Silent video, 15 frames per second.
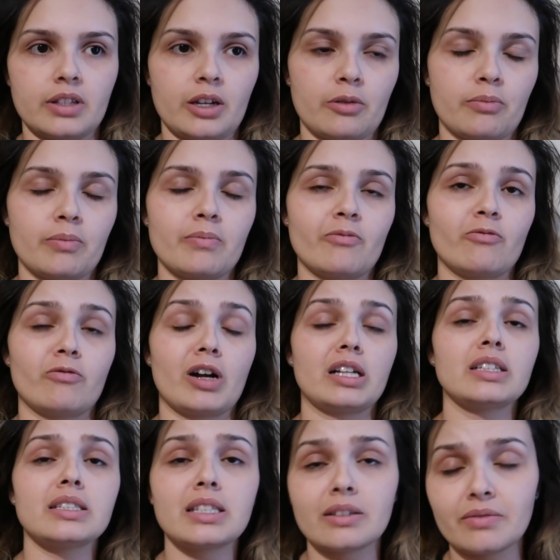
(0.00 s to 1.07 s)
They're
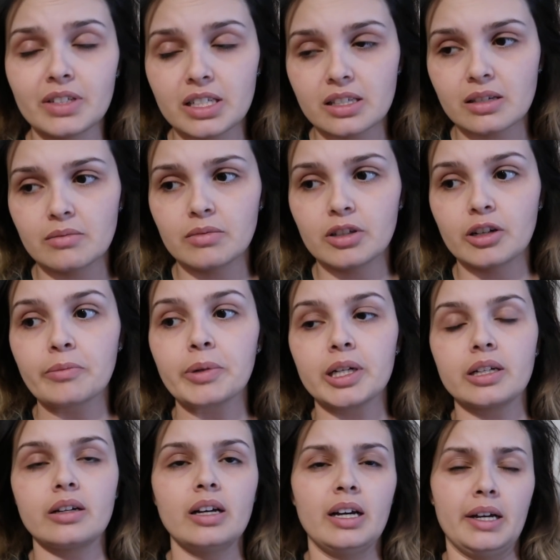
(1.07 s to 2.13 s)
relatively similar,
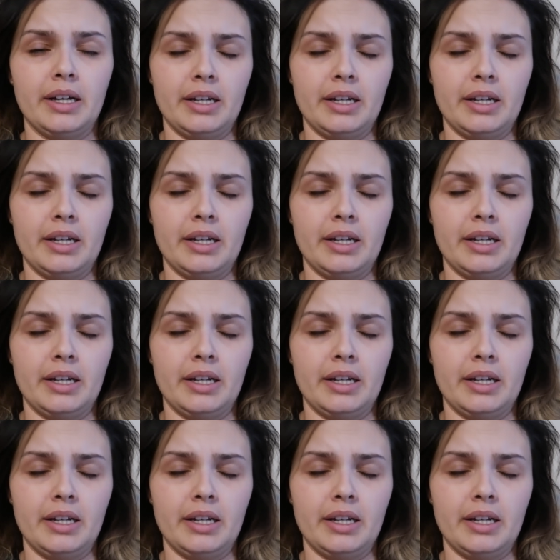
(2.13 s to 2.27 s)
but